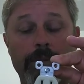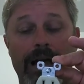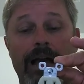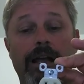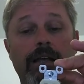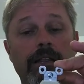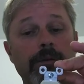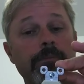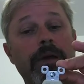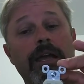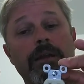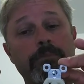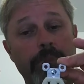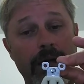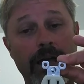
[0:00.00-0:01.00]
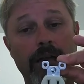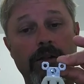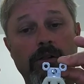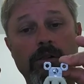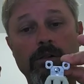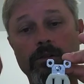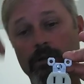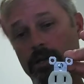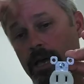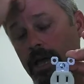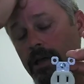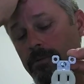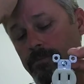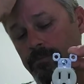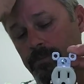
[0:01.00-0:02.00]
back at the main panel.
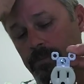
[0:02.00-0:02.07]
Okay.